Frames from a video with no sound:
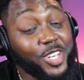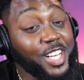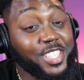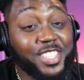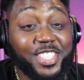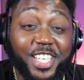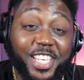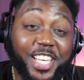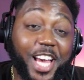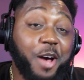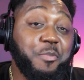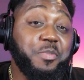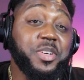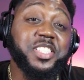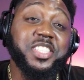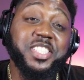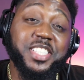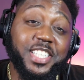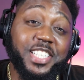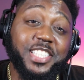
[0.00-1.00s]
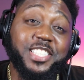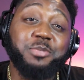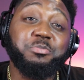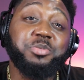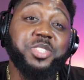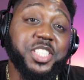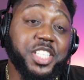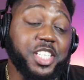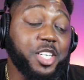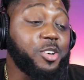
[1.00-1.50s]
When I tell you I've been seeing some
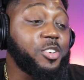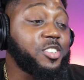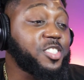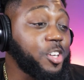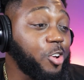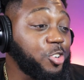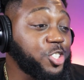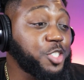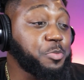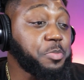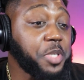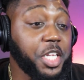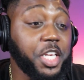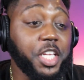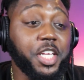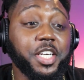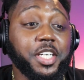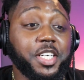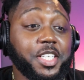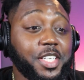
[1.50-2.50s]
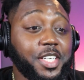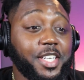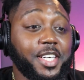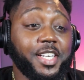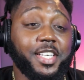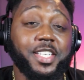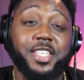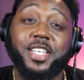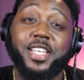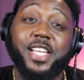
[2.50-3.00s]
shit on social media,
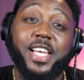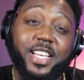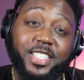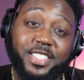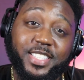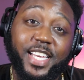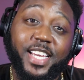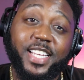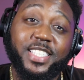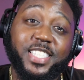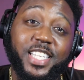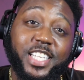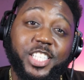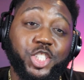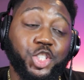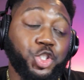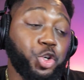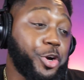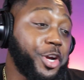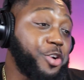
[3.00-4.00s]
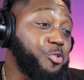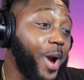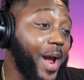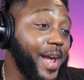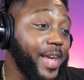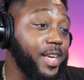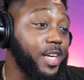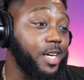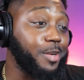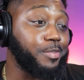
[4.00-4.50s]
let's dig into this story
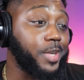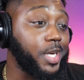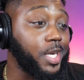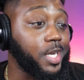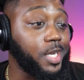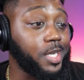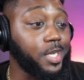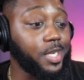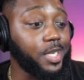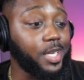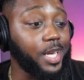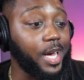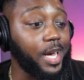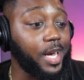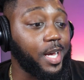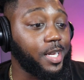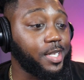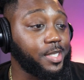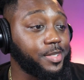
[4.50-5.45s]
right here, man. Good God.